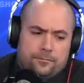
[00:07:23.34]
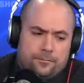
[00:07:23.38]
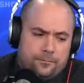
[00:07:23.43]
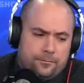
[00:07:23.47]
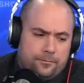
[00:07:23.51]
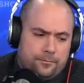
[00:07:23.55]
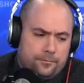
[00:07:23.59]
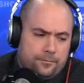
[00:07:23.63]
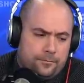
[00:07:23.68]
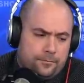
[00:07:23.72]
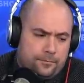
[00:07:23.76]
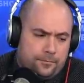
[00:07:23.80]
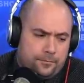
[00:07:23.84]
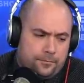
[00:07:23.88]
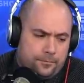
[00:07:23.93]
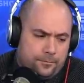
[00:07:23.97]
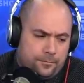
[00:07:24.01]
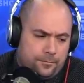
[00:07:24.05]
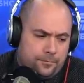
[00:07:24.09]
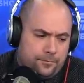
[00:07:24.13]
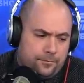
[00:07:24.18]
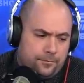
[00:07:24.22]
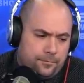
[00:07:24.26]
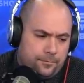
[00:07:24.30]

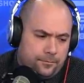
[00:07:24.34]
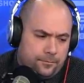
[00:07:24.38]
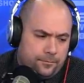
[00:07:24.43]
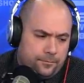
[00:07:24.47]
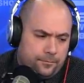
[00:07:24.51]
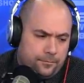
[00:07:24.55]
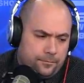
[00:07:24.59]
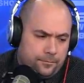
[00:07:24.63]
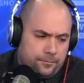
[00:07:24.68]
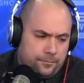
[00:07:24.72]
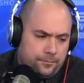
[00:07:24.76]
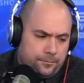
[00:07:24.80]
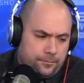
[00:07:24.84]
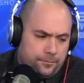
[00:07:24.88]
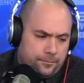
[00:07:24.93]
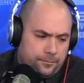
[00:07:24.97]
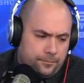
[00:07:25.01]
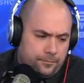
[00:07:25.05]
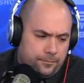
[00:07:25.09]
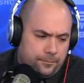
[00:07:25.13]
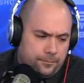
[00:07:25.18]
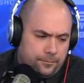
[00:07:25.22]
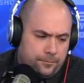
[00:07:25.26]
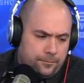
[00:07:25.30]

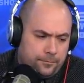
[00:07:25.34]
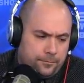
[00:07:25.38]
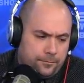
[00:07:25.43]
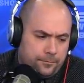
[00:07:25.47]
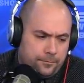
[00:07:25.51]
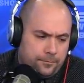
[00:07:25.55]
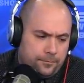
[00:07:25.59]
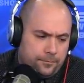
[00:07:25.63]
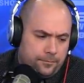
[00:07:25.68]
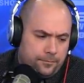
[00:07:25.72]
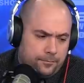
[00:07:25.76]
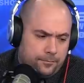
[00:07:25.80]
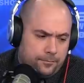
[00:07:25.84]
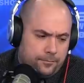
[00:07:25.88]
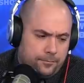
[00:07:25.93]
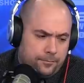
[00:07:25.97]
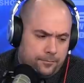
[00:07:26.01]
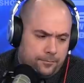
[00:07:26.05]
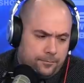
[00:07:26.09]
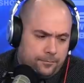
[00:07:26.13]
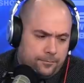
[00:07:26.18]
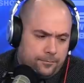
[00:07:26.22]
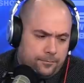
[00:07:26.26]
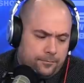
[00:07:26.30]

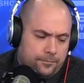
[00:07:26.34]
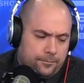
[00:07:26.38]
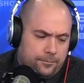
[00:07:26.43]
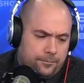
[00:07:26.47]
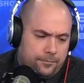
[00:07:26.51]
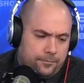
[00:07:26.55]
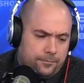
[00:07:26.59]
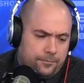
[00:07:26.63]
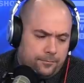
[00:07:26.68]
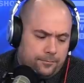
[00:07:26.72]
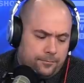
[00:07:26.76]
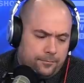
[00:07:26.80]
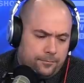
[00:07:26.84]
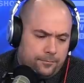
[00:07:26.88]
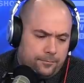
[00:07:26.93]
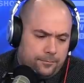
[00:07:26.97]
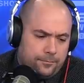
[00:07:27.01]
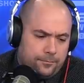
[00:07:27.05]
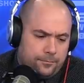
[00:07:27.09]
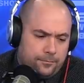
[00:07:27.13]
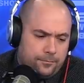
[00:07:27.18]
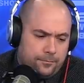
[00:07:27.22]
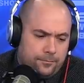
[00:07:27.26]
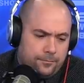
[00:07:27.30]

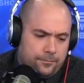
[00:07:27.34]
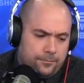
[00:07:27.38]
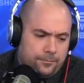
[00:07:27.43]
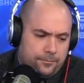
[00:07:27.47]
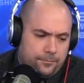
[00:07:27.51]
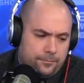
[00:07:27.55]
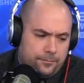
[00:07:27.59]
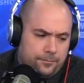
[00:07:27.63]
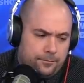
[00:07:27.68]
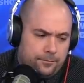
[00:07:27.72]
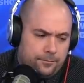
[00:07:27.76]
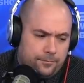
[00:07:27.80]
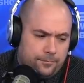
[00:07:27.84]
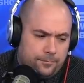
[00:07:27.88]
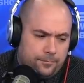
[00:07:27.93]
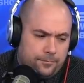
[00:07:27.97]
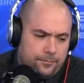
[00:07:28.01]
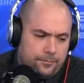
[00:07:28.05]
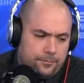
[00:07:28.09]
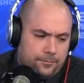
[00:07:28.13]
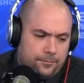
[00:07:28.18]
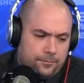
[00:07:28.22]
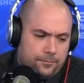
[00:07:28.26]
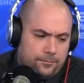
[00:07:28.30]

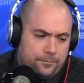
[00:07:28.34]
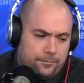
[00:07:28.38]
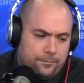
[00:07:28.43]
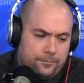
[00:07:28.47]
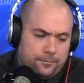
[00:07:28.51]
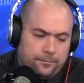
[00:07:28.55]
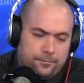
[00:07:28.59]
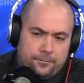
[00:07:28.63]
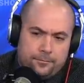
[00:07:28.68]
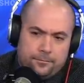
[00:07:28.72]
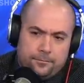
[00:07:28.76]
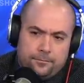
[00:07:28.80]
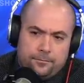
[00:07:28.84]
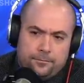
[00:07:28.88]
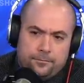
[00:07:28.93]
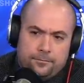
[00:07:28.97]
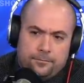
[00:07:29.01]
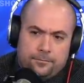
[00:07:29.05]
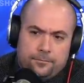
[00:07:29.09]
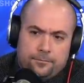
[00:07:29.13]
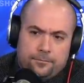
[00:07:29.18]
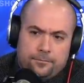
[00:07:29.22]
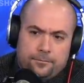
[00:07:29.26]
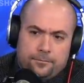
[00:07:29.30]

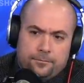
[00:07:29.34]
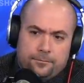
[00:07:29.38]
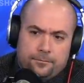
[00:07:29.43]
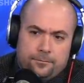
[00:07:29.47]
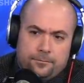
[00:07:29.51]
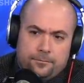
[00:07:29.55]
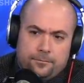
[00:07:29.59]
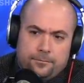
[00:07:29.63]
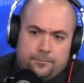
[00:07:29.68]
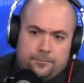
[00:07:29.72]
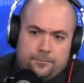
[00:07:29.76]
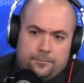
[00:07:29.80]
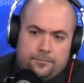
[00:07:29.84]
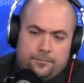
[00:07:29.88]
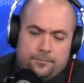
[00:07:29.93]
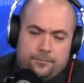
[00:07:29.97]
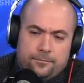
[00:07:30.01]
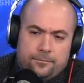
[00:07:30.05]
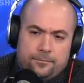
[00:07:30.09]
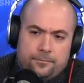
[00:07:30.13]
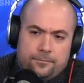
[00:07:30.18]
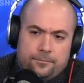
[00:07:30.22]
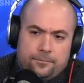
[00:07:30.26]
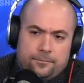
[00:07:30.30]

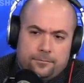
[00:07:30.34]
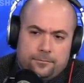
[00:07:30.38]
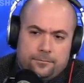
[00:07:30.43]
No words are spoken by the person on screen.